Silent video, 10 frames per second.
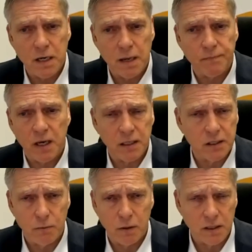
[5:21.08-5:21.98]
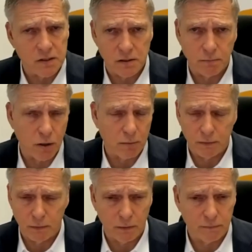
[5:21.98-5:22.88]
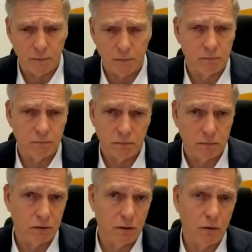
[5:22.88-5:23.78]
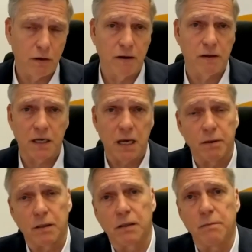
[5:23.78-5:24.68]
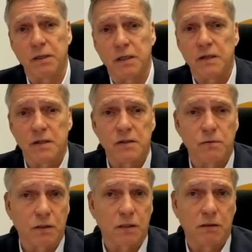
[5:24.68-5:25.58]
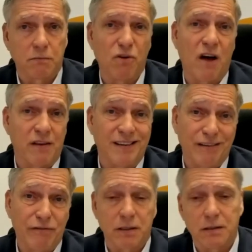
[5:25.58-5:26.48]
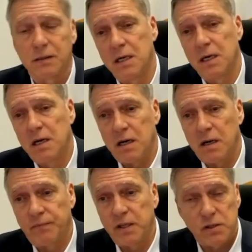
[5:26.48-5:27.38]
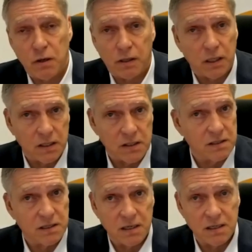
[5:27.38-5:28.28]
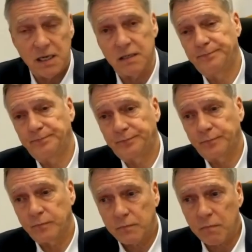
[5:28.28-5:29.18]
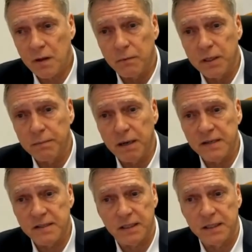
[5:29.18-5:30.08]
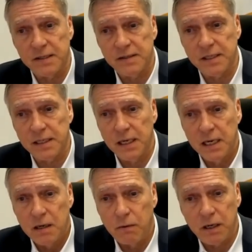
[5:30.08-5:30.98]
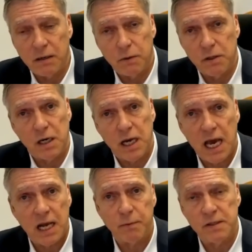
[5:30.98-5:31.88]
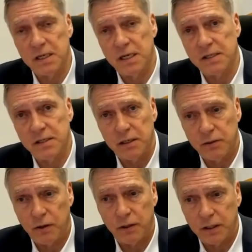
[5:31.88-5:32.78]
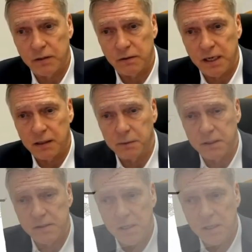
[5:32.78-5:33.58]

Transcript: update. Q1, as you probably heard from a load of other chemical companies, is rather difficult. Destocking isn't done yet. We basically see what were headwinds last year turning into tailwinds,